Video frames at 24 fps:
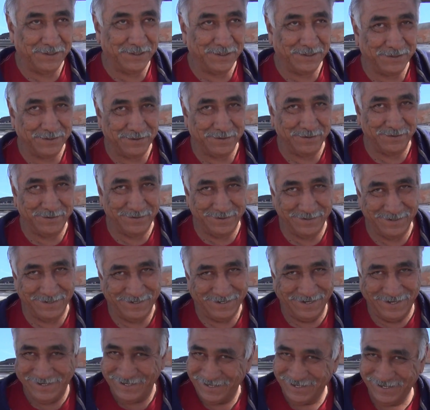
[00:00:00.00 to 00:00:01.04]
so
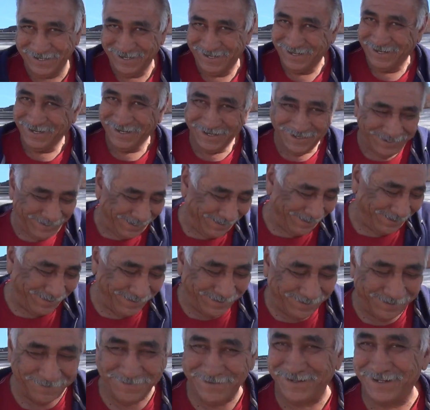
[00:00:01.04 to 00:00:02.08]
I
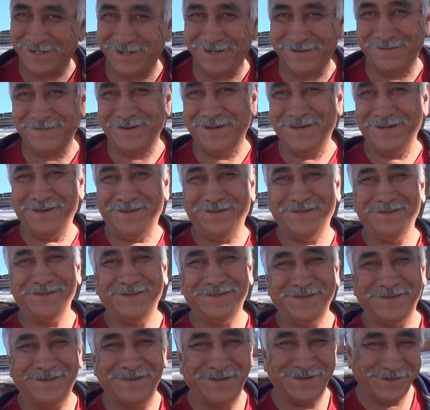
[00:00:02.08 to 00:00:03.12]
thought I better get right
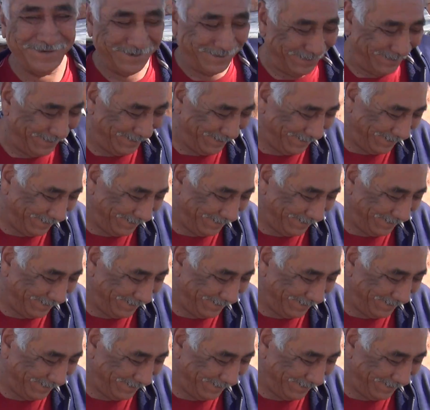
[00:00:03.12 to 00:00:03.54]
onto it and